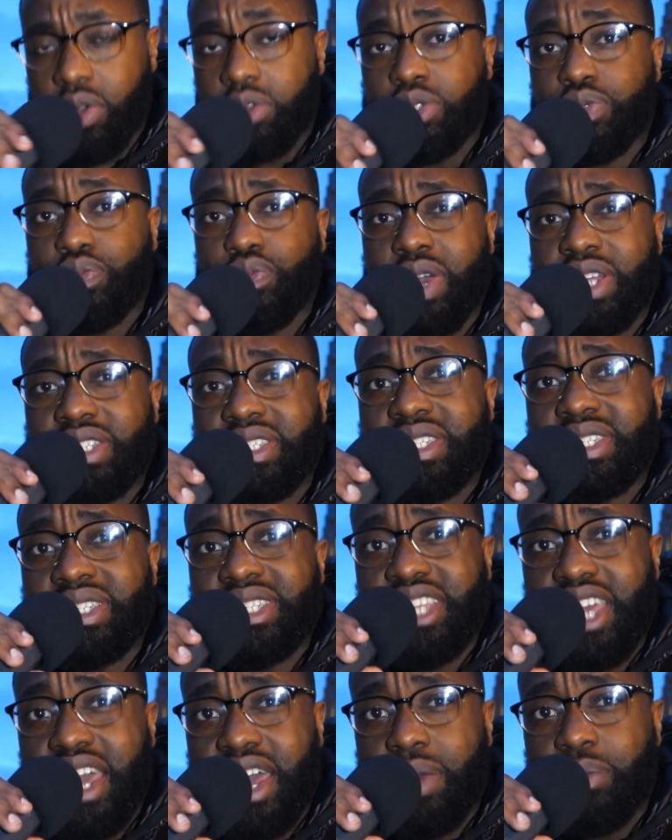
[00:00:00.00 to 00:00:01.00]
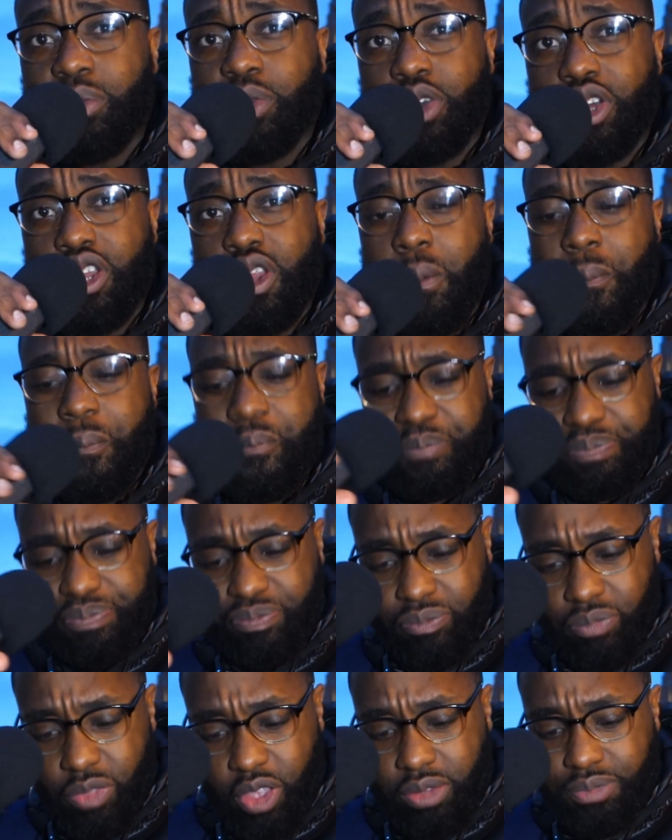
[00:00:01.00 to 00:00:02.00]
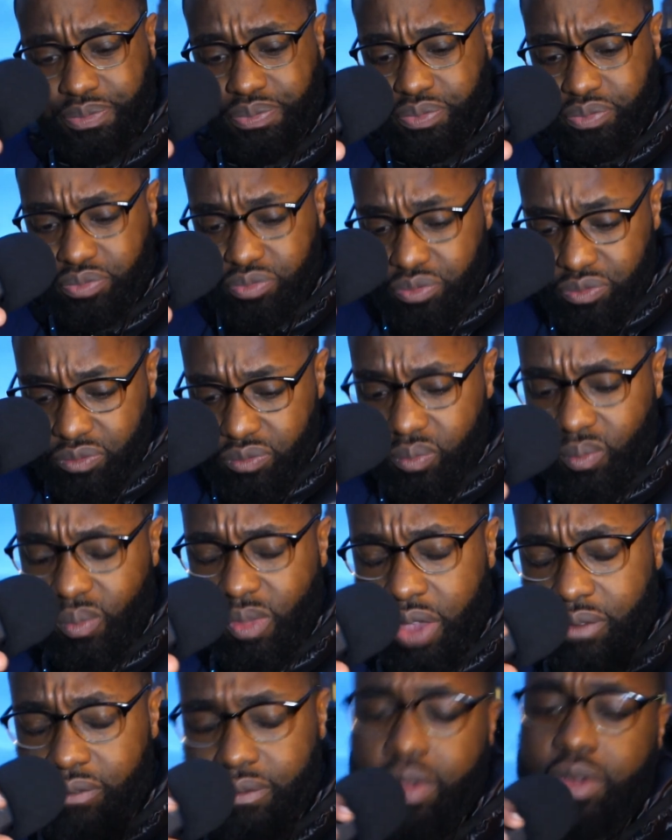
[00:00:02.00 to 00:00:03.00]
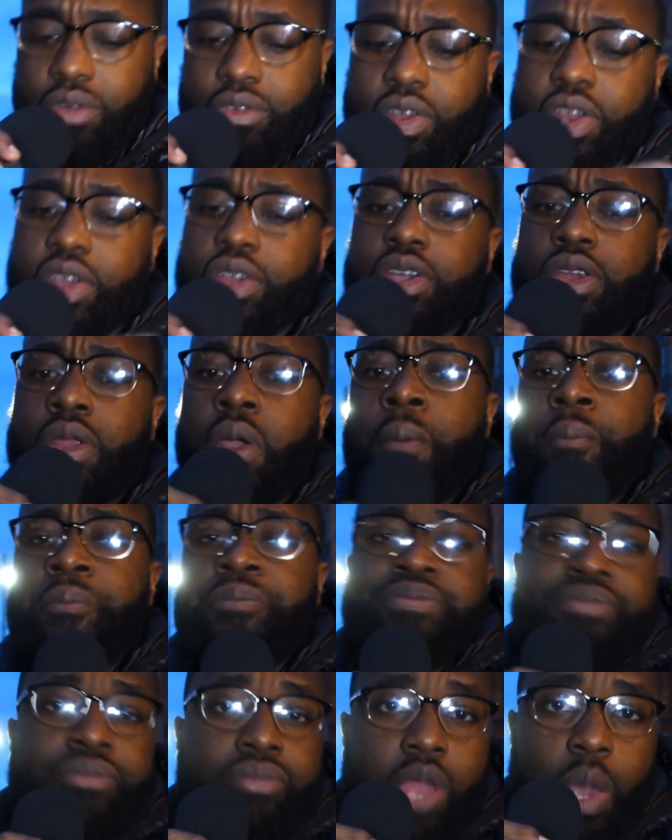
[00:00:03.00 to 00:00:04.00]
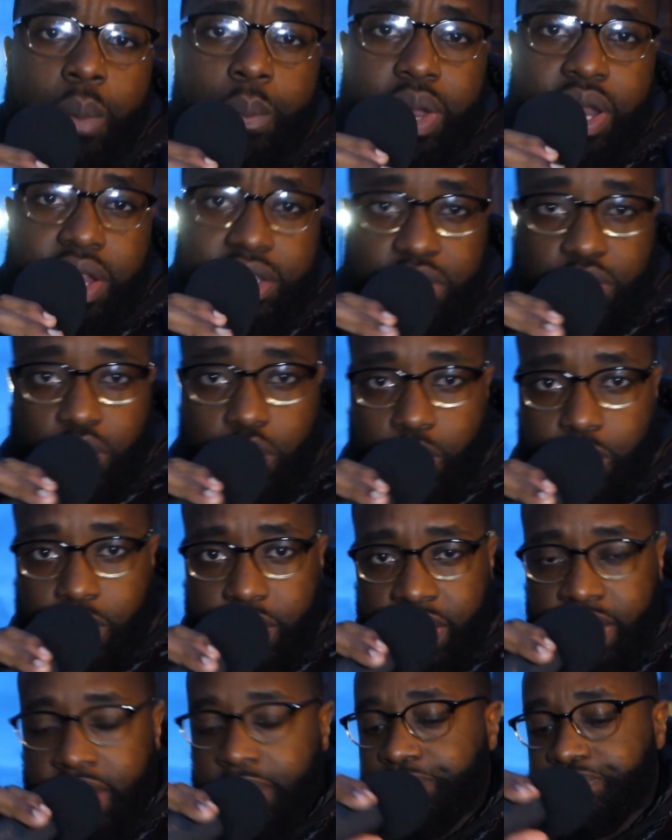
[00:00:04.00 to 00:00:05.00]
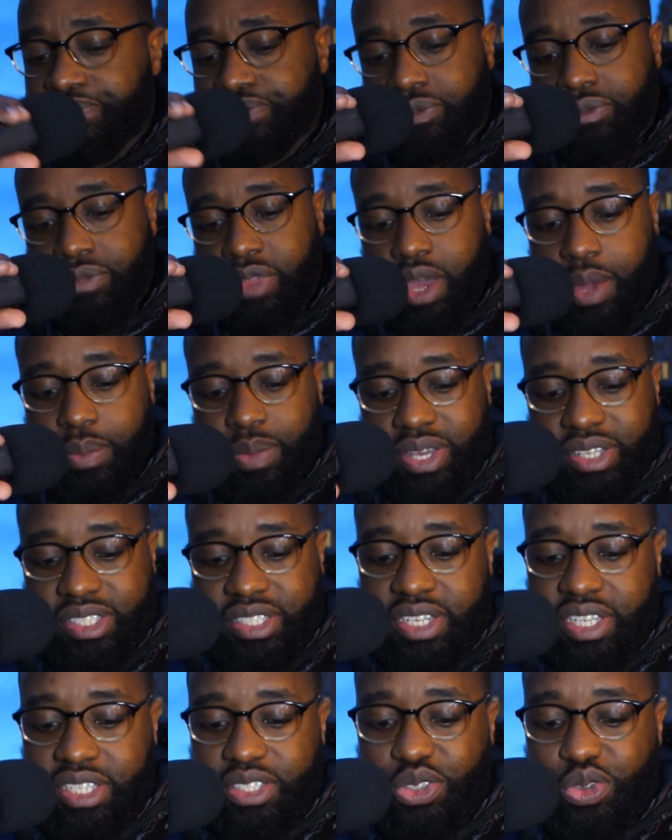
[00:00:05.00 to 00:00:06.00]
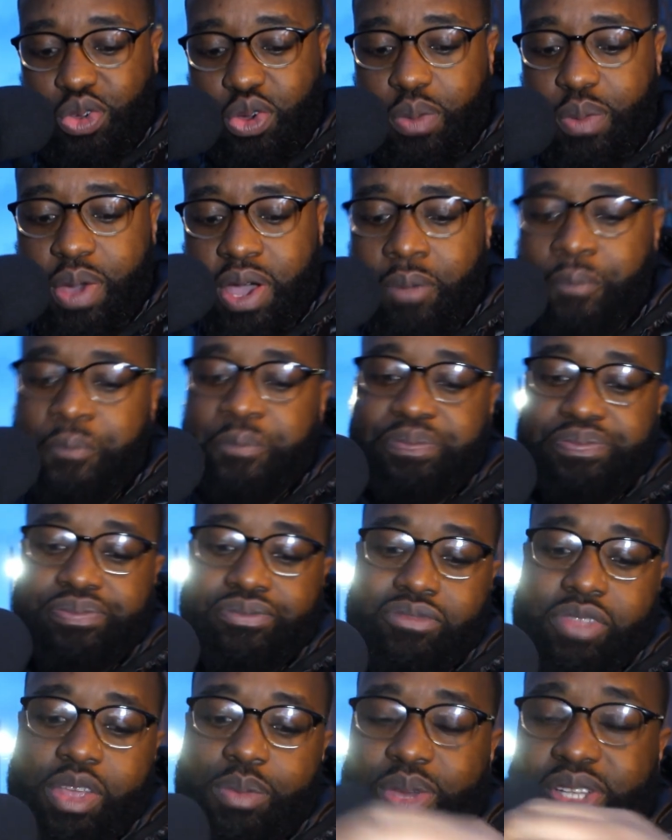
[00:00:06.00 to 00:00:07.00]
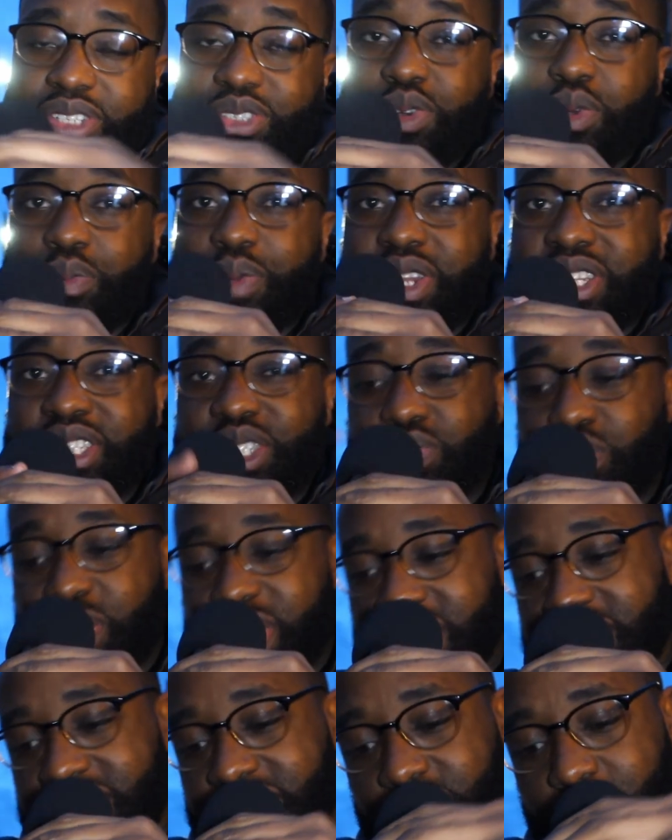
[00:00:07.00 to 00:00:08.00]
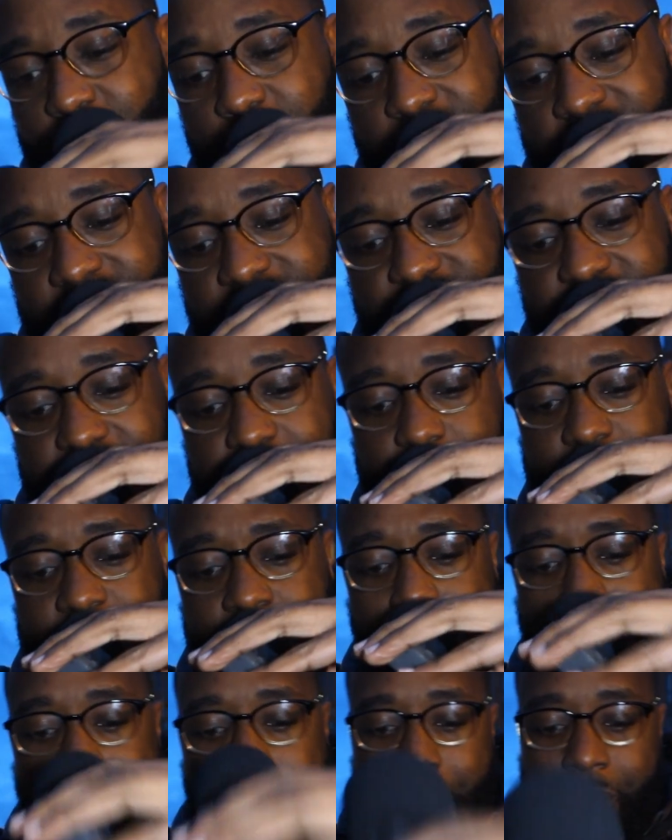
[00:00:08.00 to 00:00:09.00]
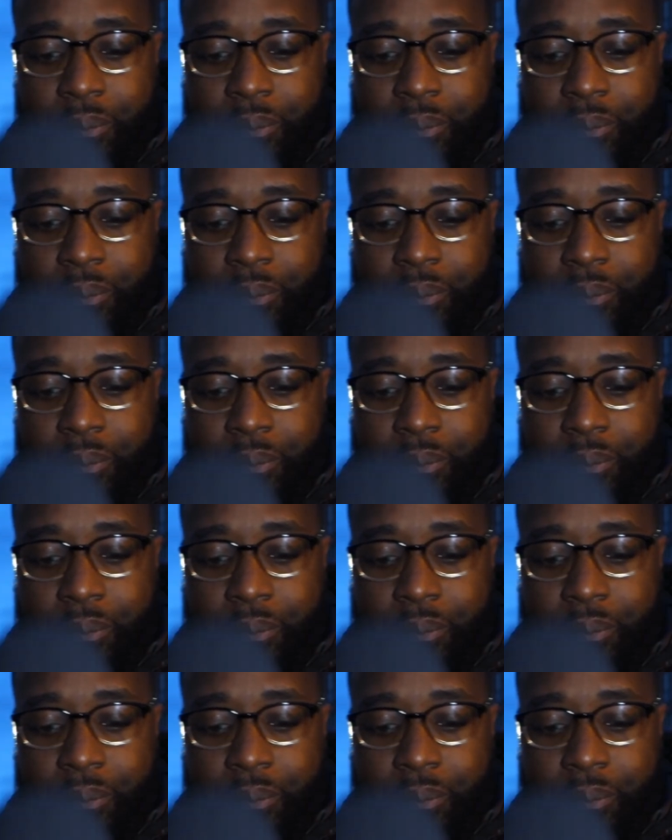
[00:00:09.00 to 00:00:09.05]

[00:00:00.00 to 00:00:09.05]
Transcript: Those fries are damn good. Very, very good. But that's not what I'm here today to talk about. I'm here to talk about these wings, so let's check them out.